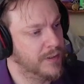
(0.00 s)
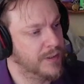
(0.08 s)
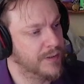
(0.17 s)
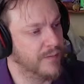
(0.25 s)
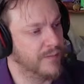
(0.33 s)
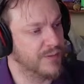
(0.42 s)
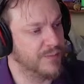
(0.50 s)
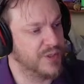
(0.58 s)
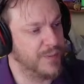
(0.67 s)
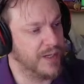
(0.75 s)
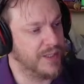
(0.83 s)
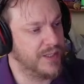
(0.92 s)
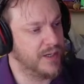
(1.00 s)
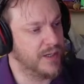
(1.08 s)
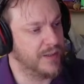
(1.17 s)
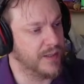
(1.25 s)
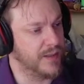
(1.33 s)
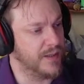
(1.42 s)
Give it some space here. And
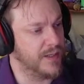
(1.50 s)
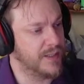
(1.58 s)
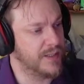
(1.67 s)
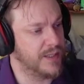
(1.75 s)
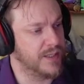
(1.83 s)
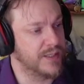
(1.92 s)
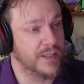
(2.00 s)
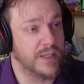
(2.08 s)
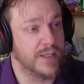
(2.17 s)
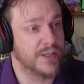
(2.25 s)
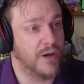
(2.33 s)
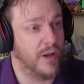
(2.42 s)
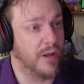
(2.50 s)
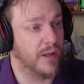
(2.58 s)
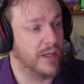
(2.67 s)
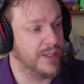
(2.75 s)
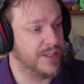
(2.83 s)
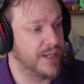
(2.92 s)
then this, this, and this all
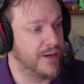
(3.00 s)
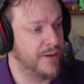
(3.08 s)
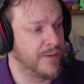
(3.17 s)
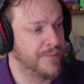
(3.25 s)
align center.